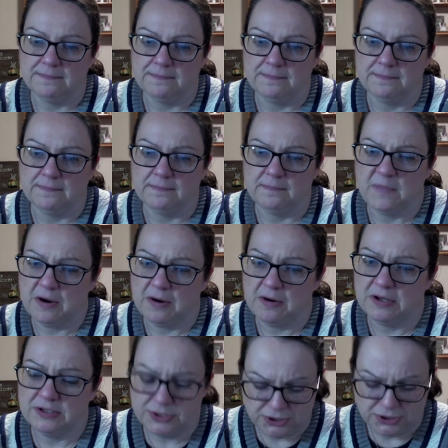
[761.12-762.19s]

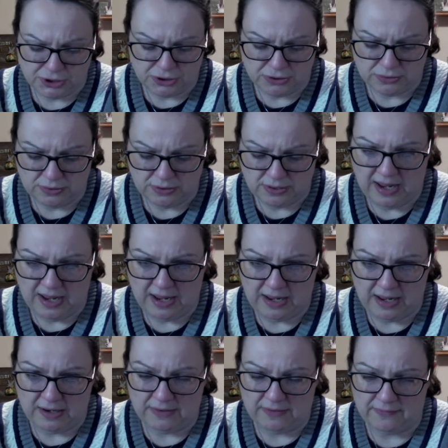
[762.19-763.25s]
Marriage
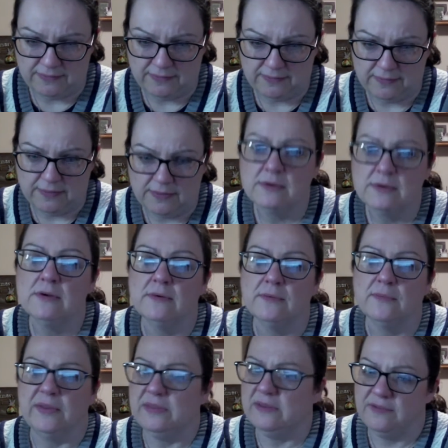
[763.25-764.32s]
and
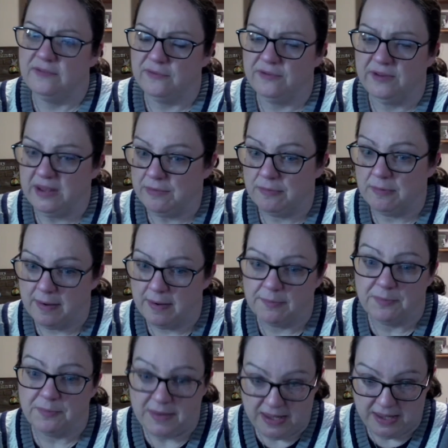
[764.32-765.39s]
When This You See, Remember
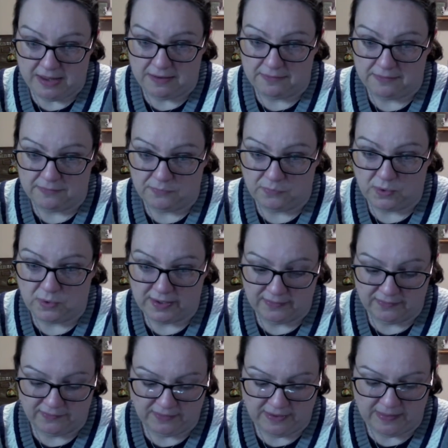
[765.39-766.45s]
Me
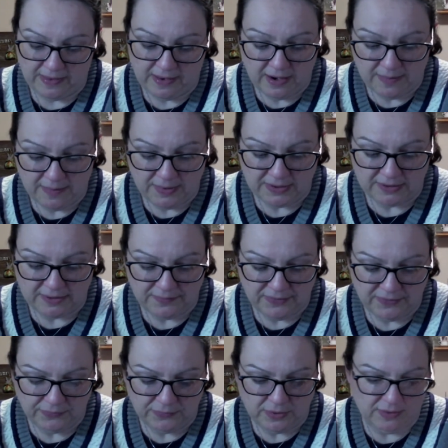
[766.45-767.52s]
ones. And then I picked up
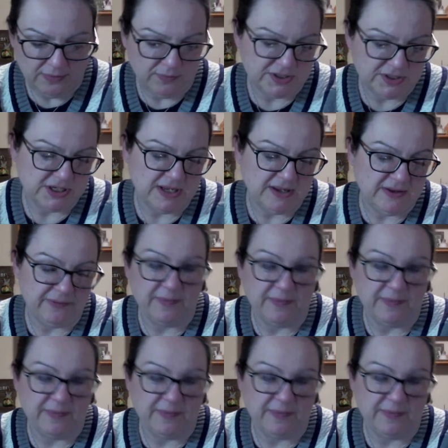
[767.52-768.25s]
this one, which is My